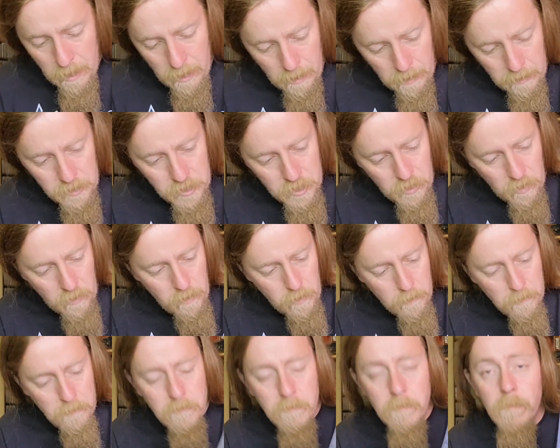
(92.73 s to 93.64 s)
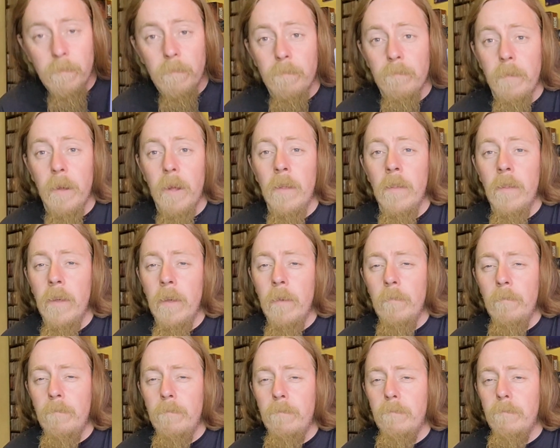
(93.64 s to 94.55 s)
I'll show you a bit of
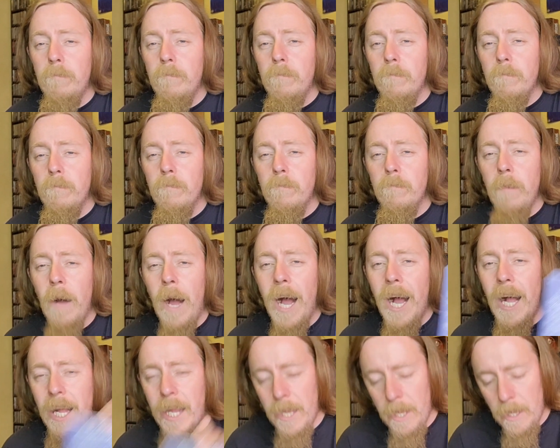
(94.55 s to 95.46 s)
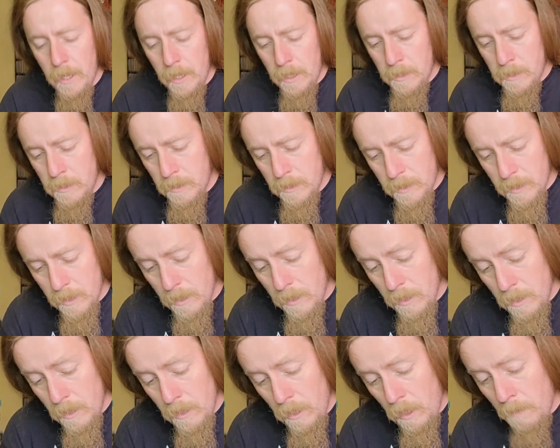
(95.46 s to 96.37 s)
the back, and
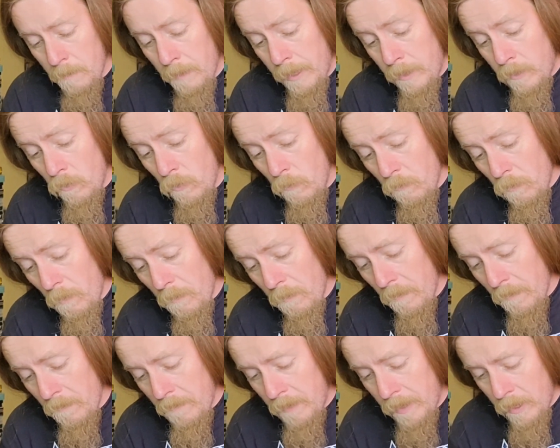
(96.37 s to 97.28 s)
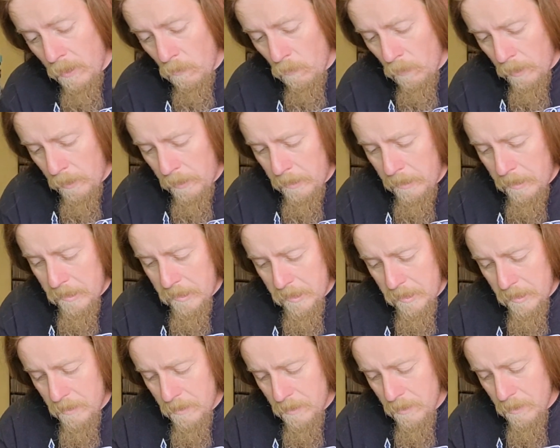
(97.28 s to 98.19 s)
I may do a proper video on
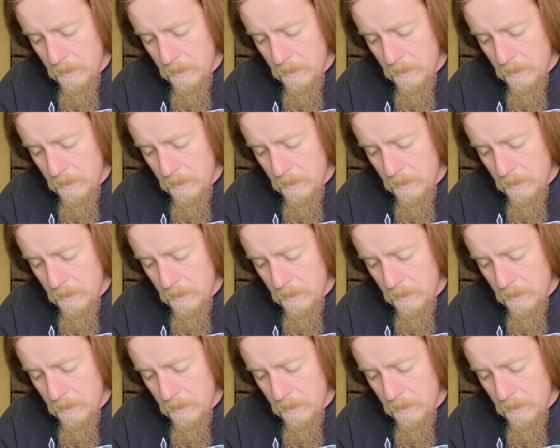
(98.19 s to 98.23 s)
this.